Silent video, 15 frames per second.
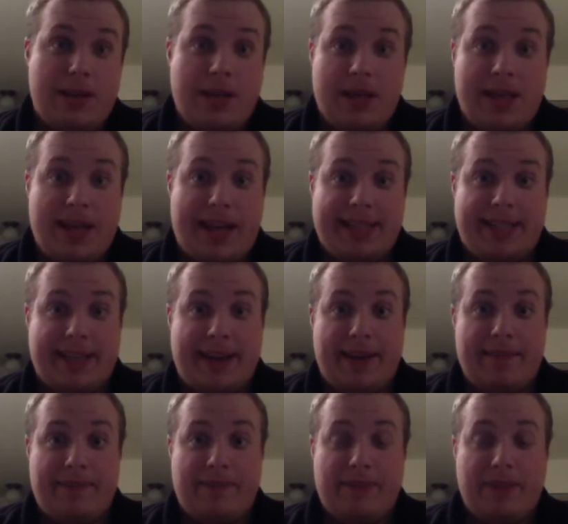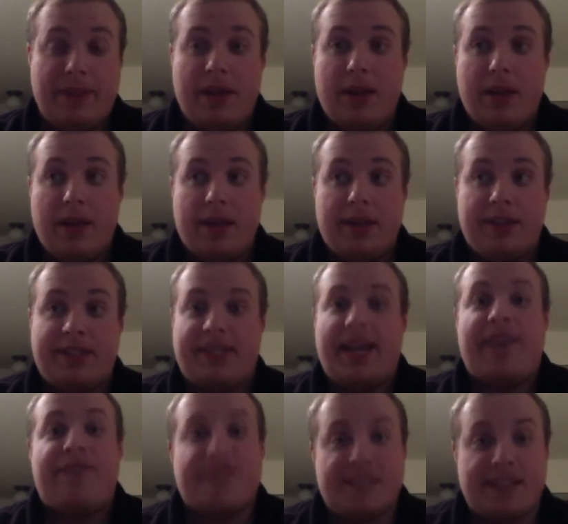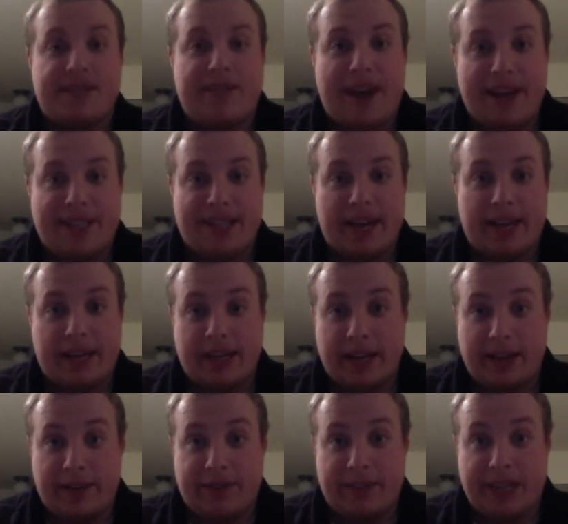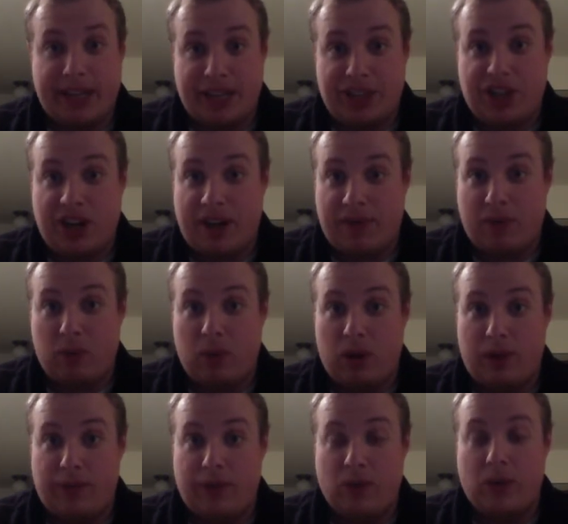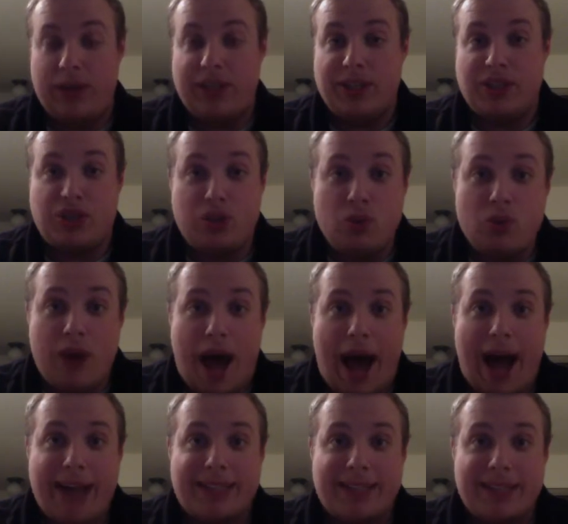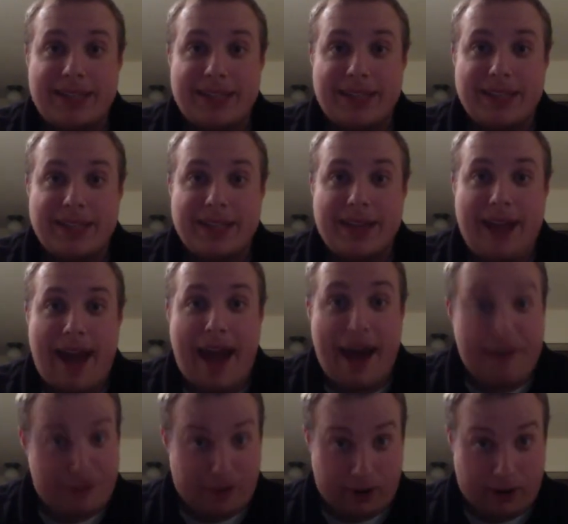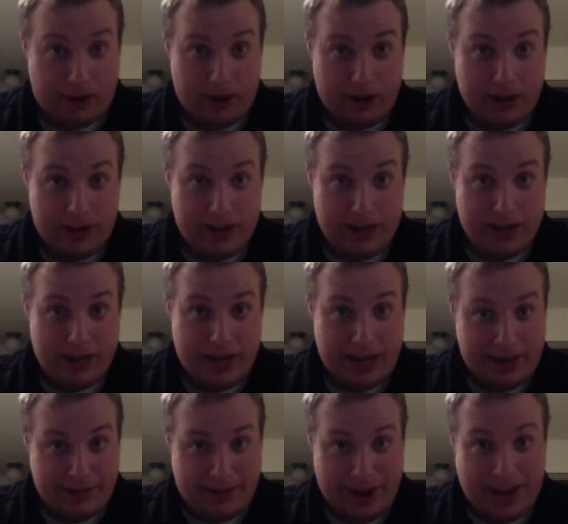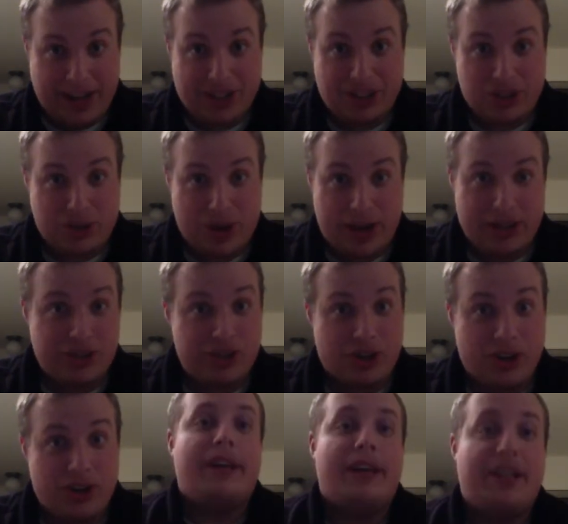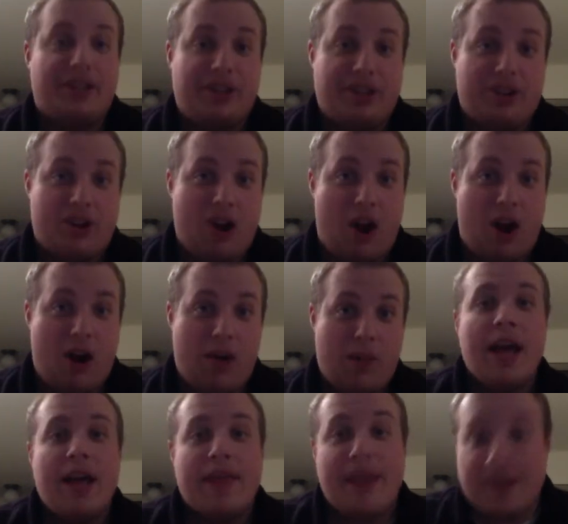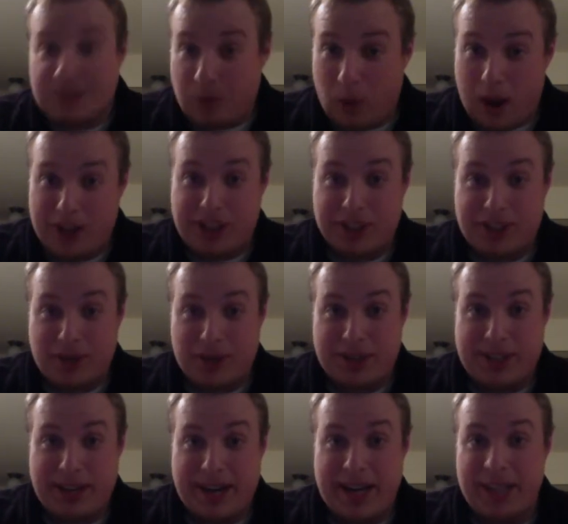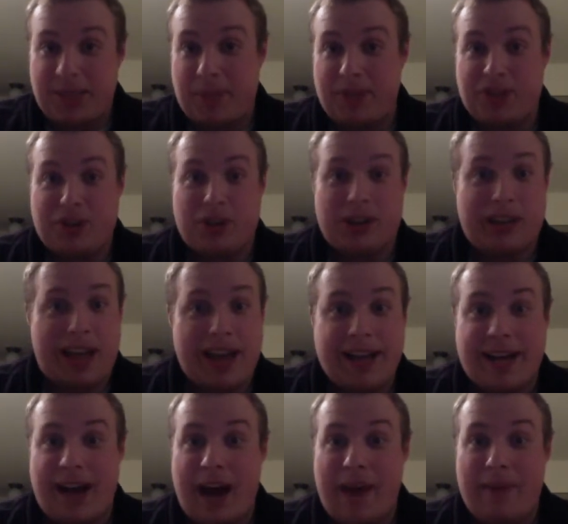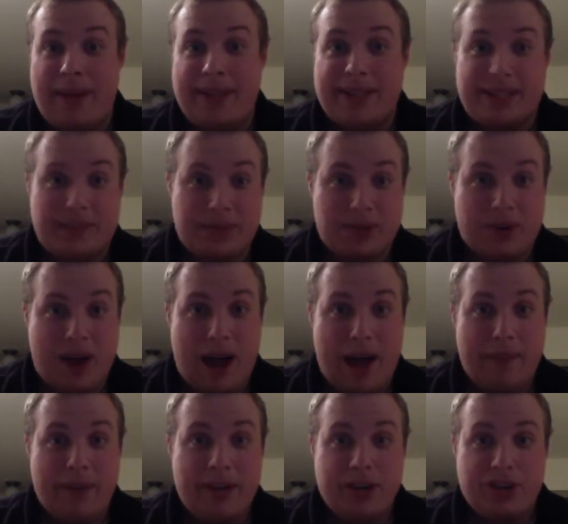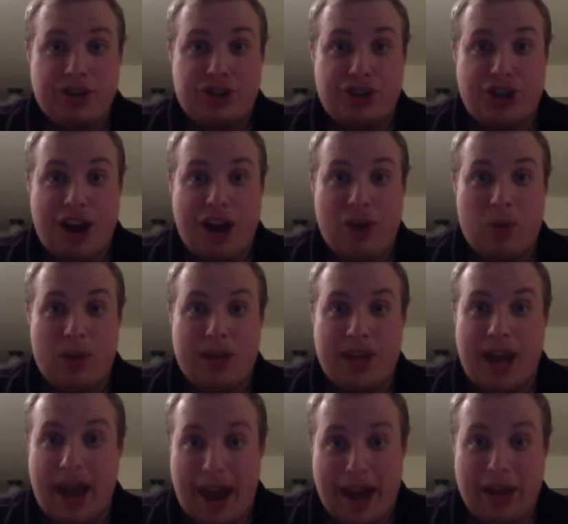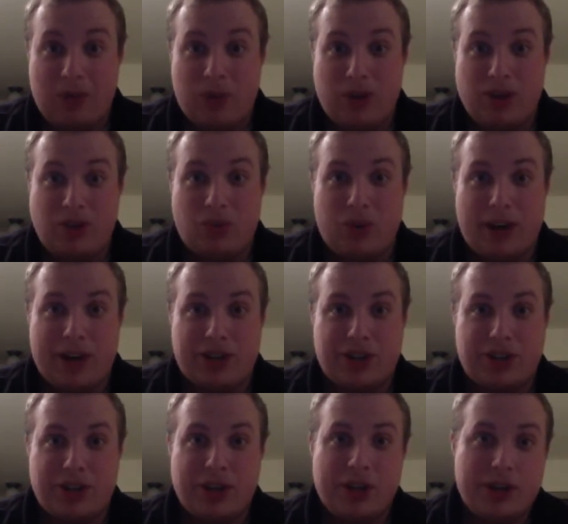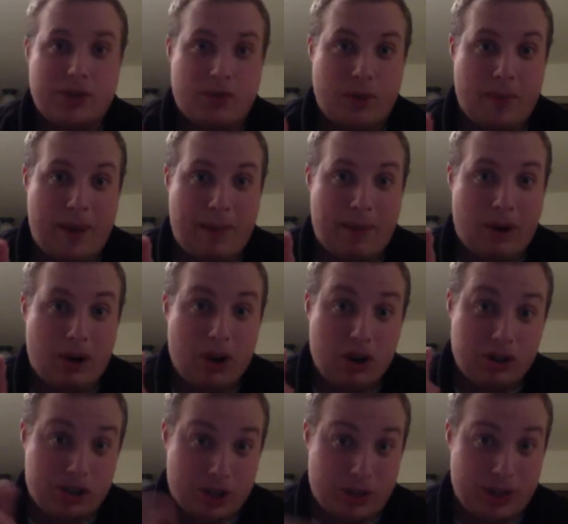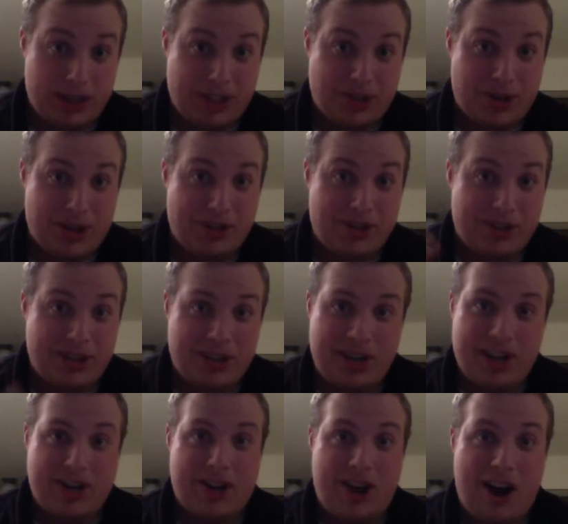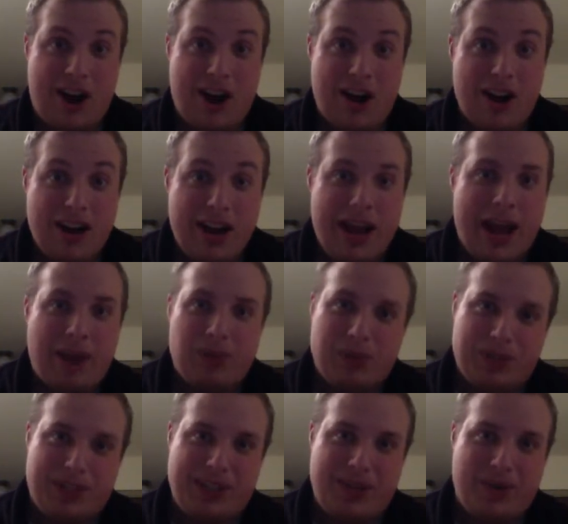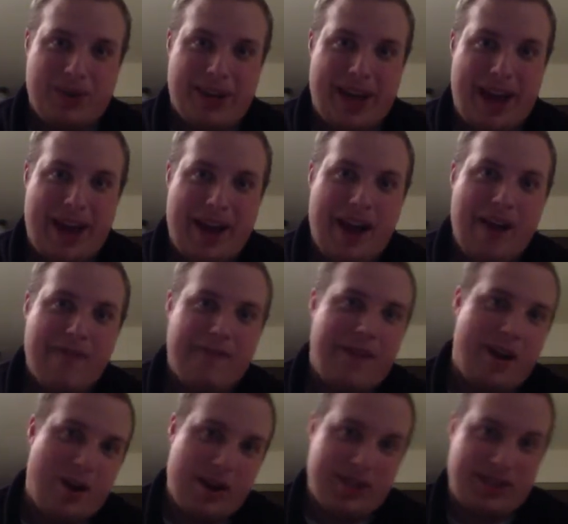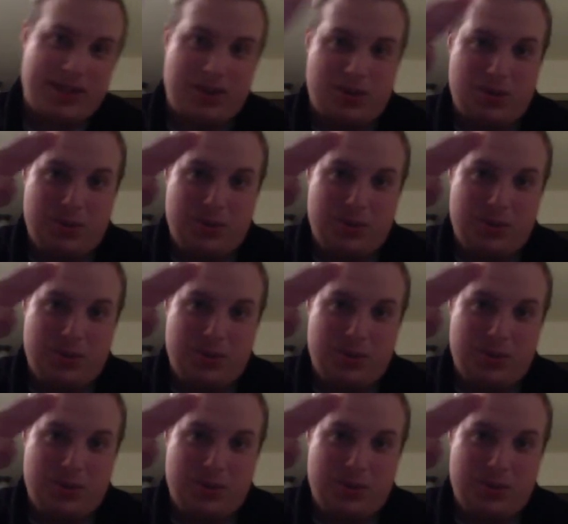that's it. The safest advice I can give to each and every one of you is do not ever invite a stranger into your car. Thanks for watching Story Sundays. Be sure to like, comment, subscribe, share with anyone you wish. Remember, don't let strangers into your car, and we'll see you again very soon.